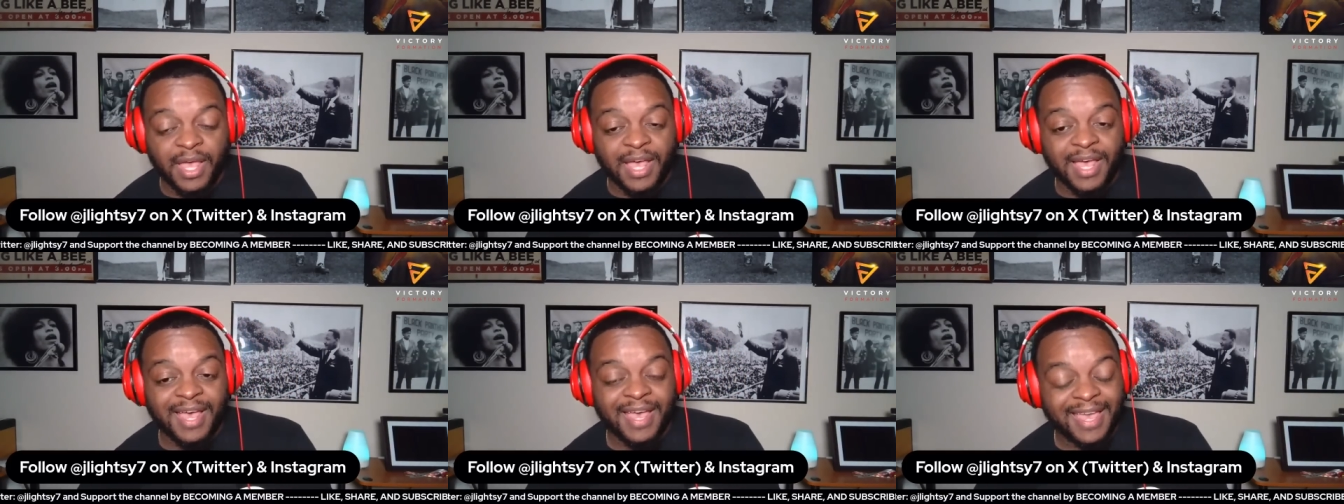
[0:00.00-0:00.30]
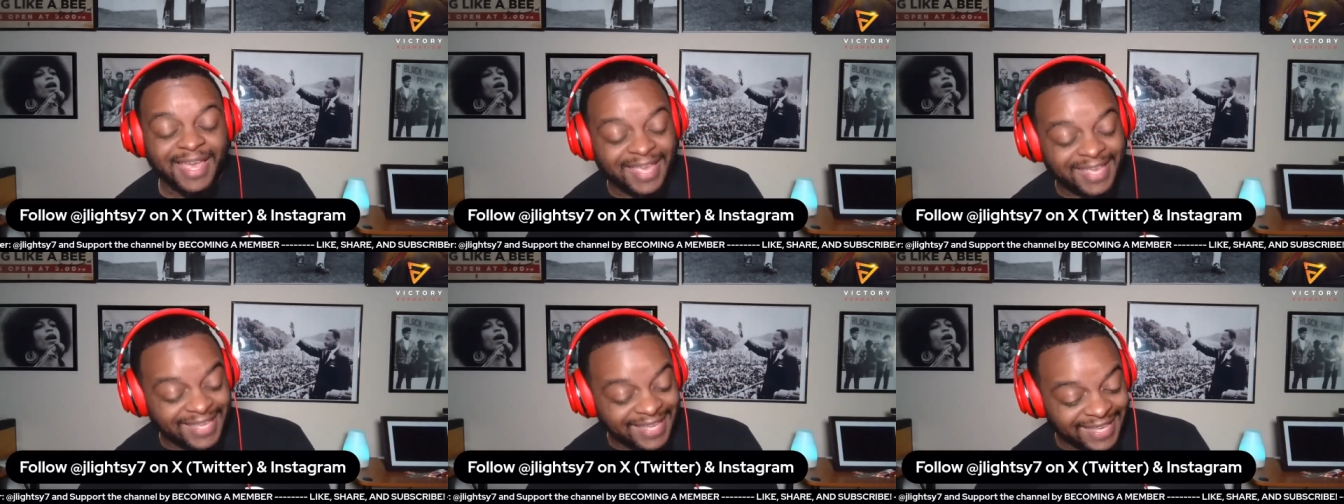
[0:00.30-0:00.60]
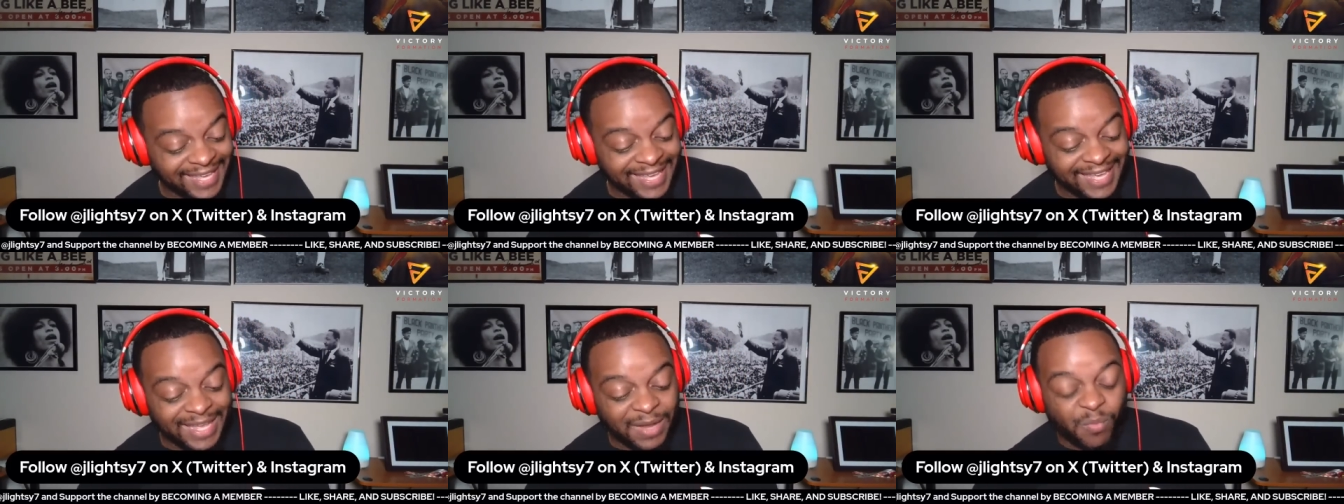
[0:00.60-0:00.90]
Uh,
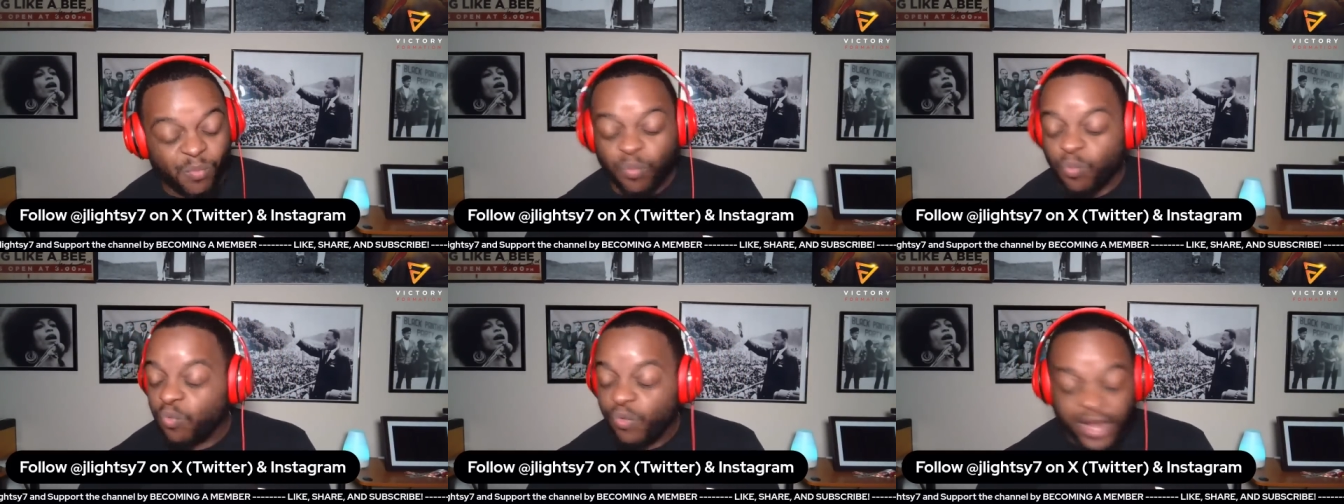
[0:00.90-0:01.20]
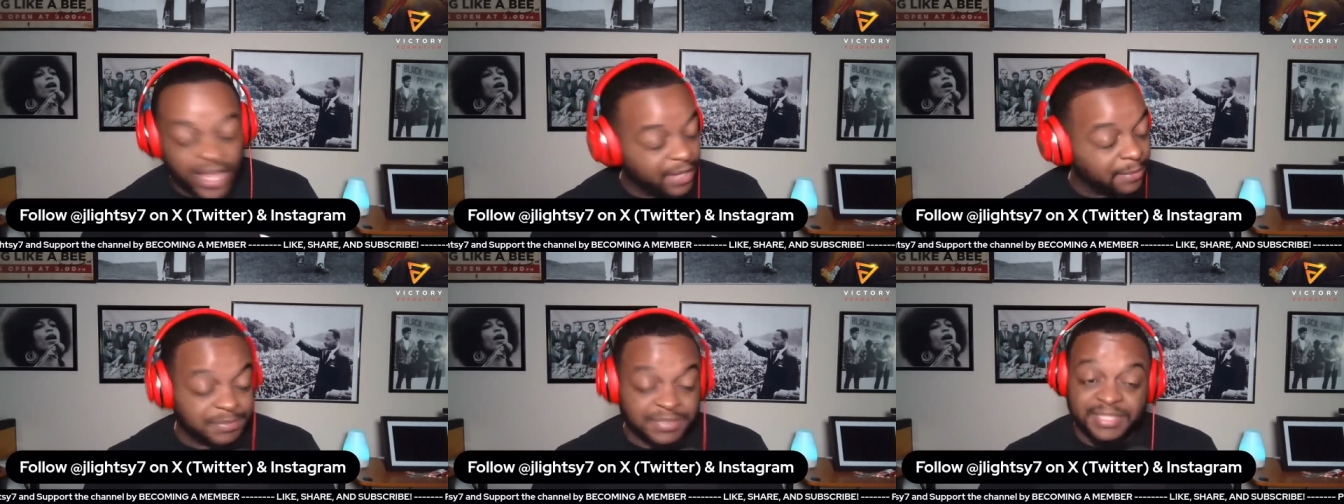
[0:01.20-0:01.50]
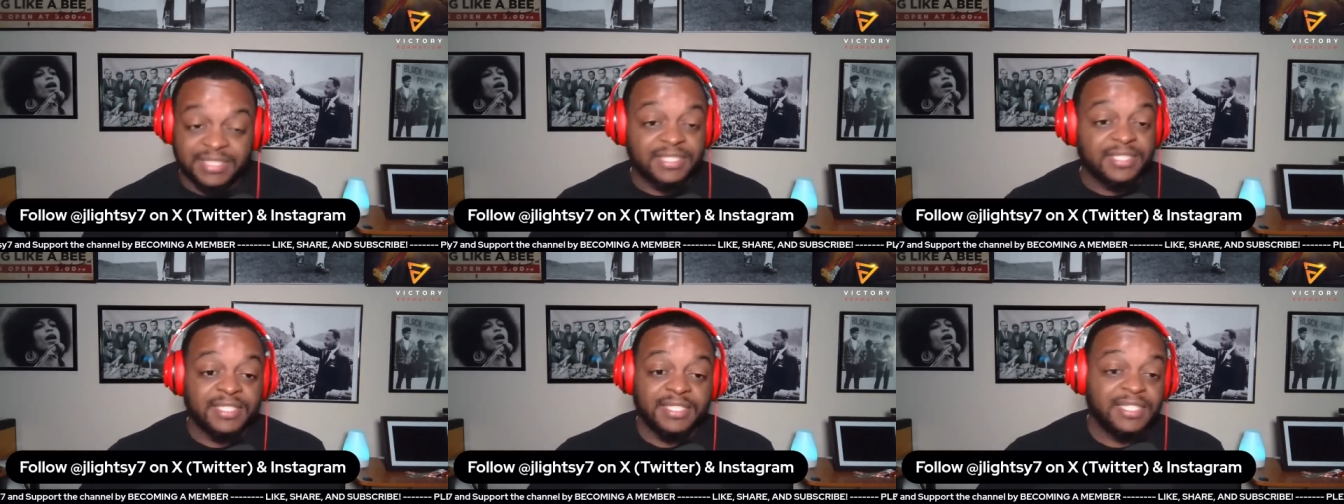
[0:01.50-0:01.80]
he
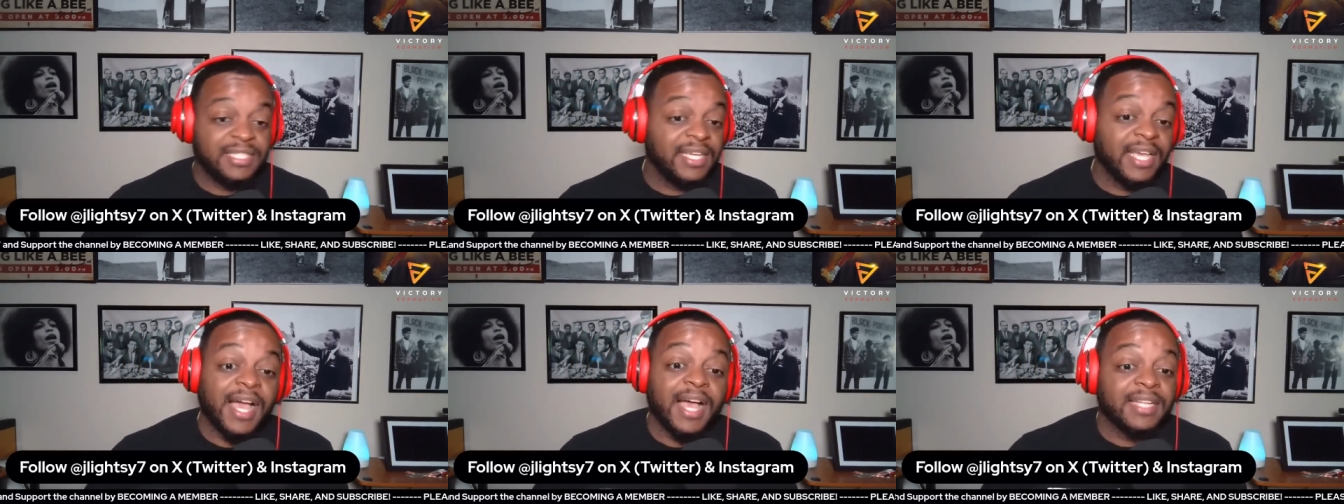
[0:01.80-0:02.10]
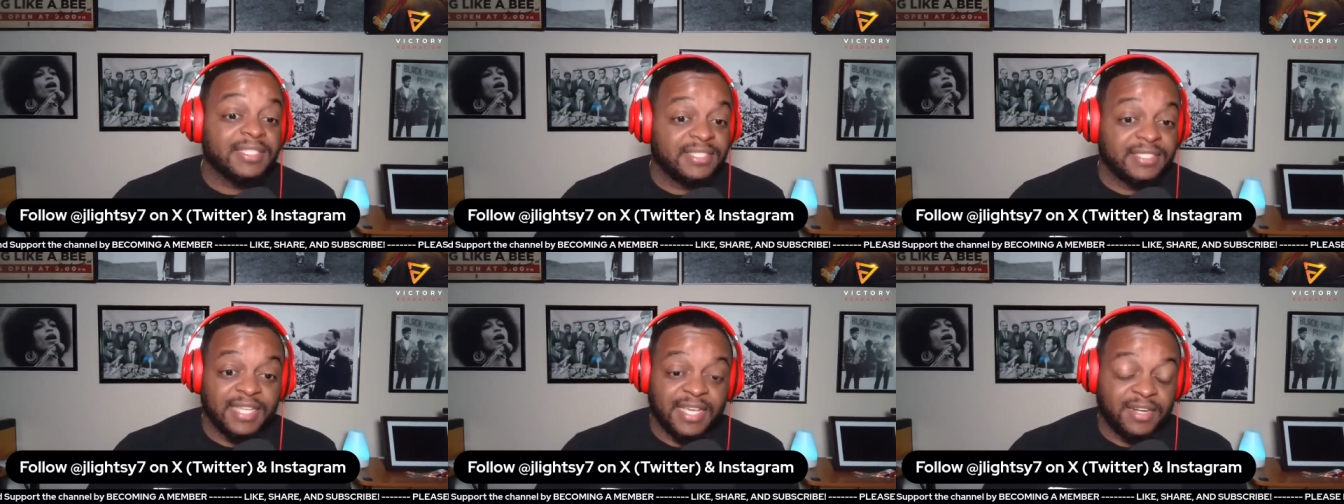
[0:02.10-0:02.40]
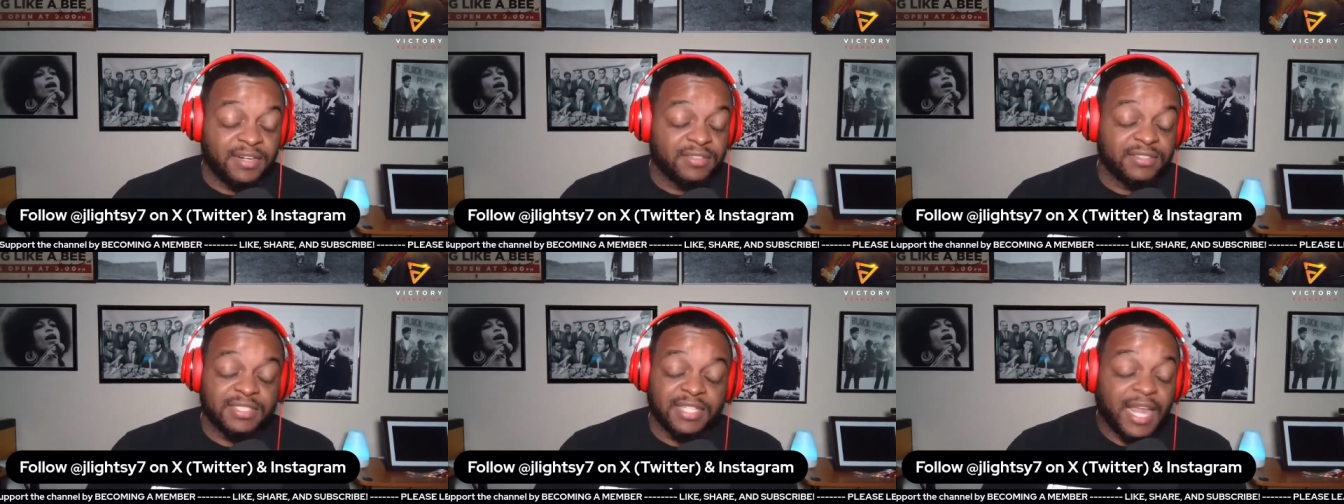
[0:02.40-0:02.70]
rips Deion
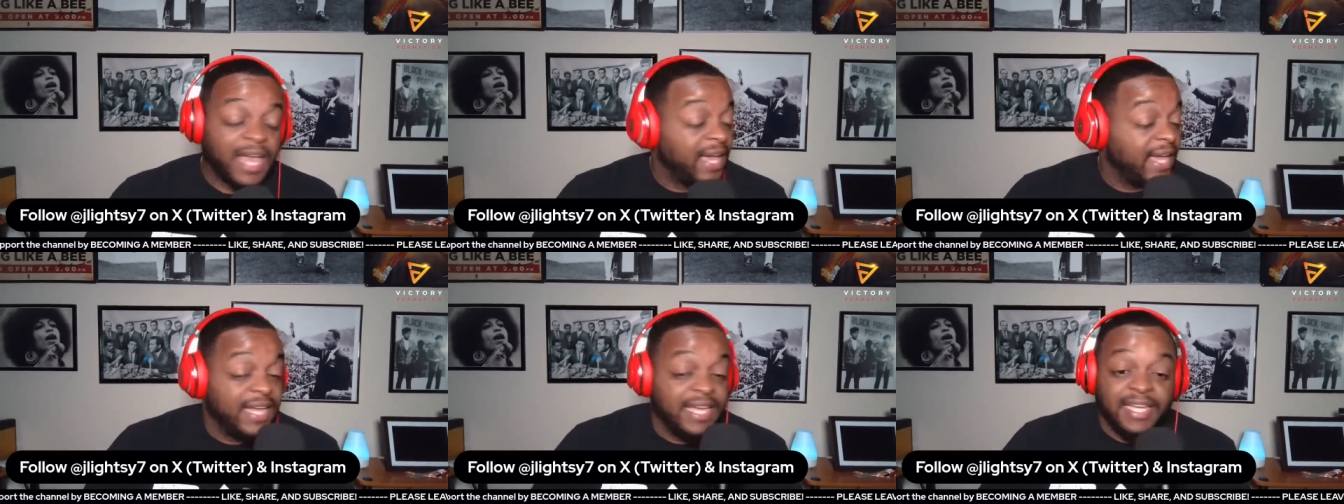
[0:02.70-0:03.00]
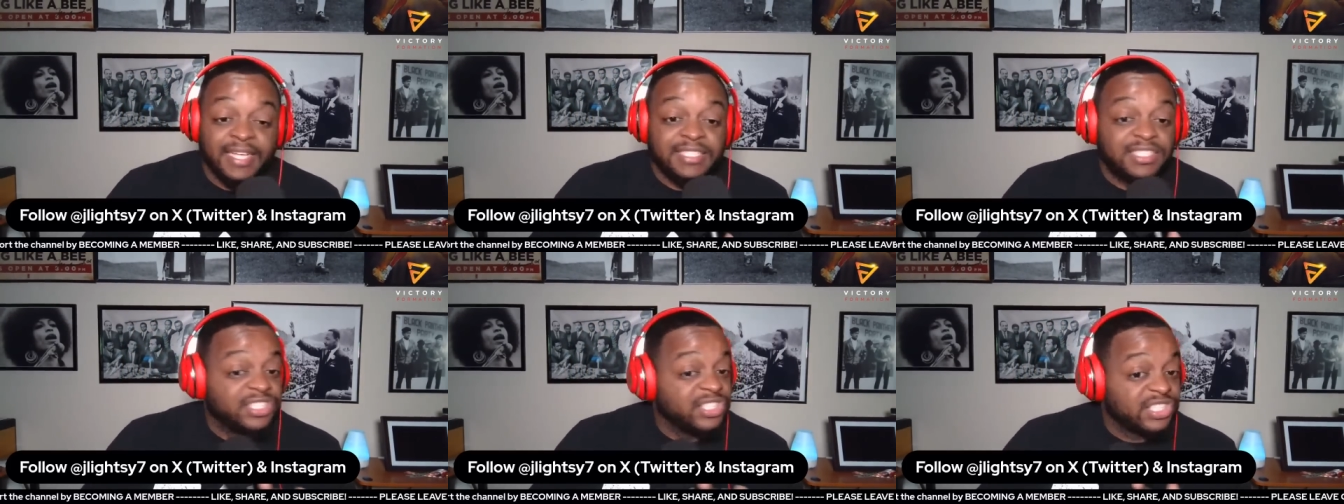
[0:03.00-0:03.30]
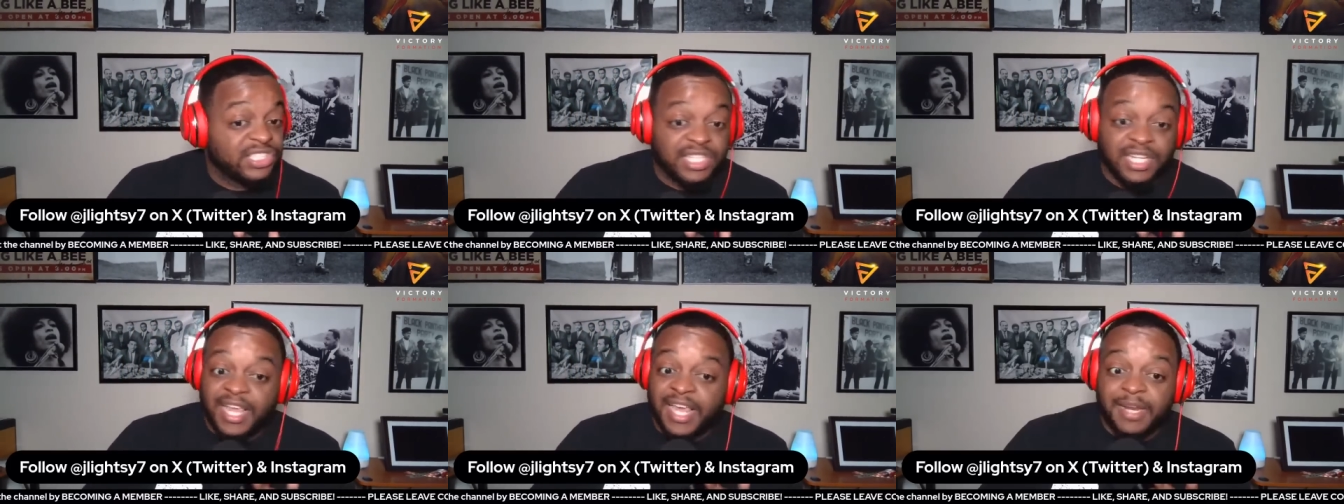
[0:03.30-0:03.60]
Sanders like he
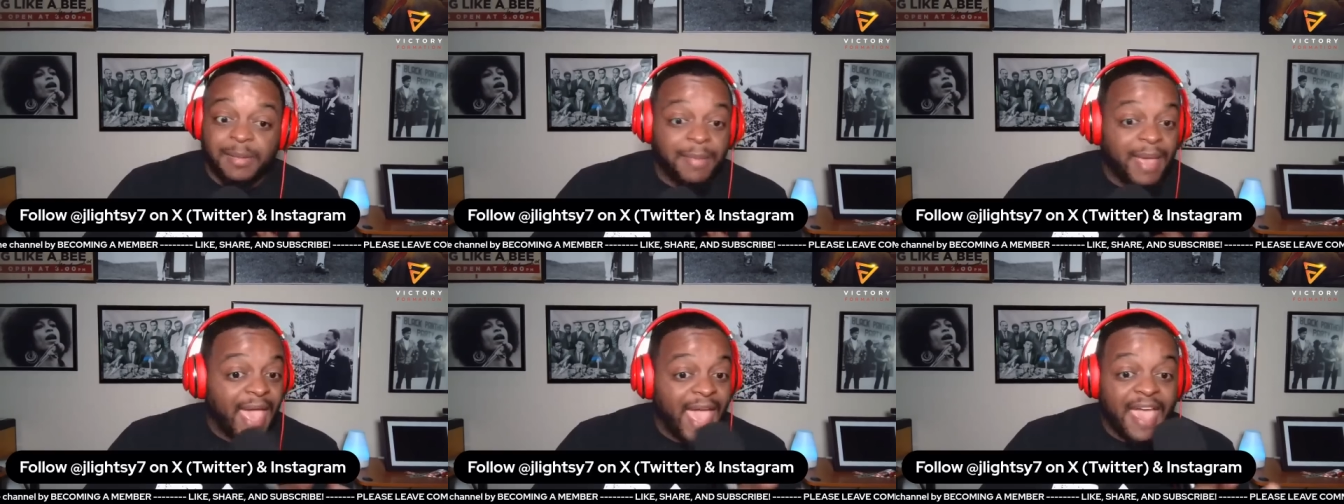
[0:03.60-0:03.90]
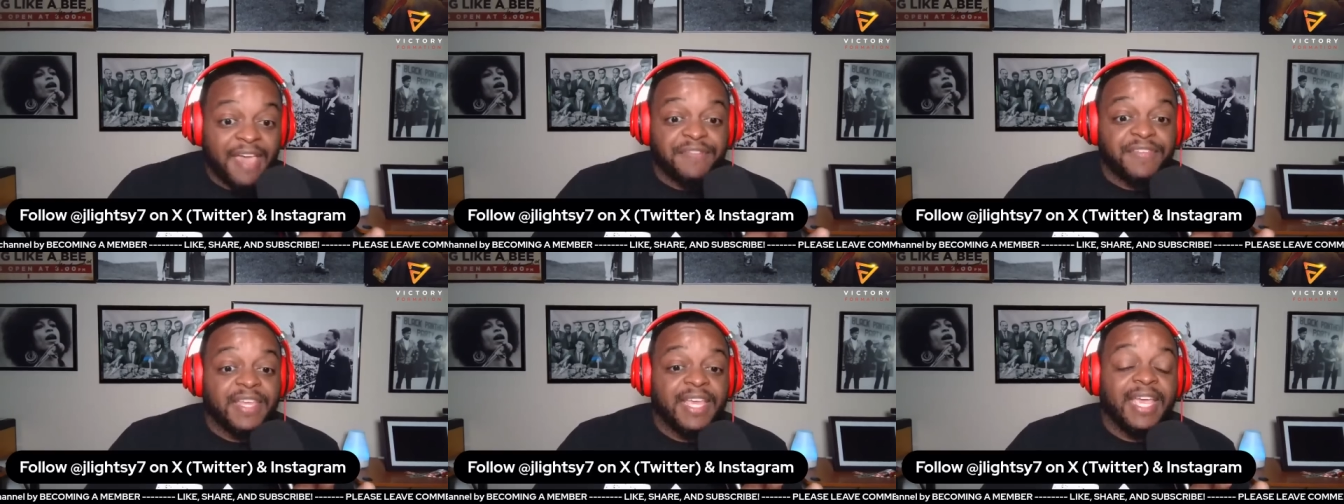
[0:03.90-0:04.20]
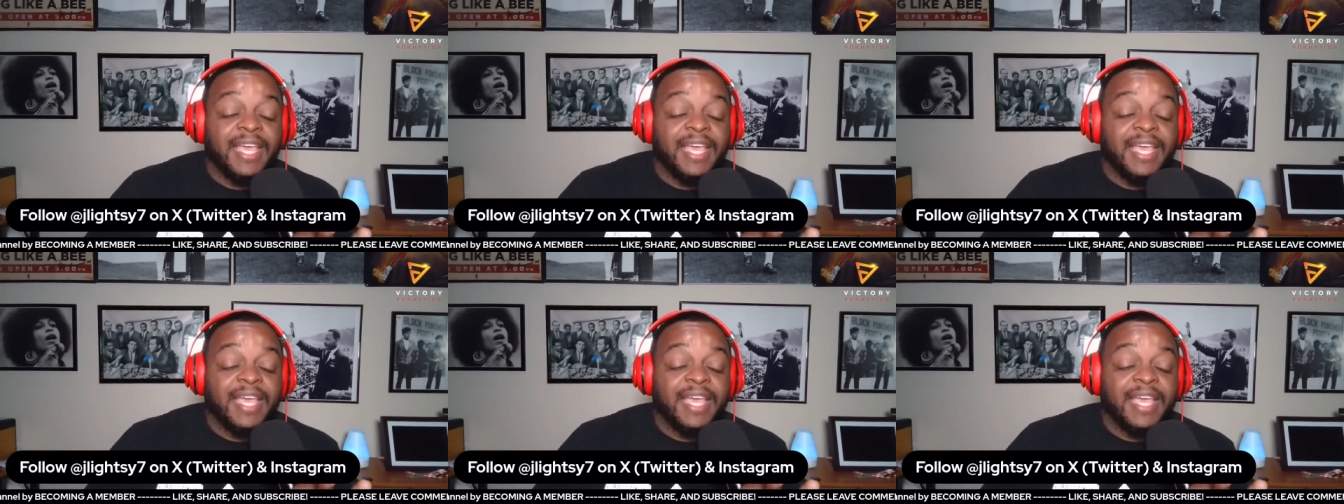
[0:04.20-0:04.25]
just let him have it.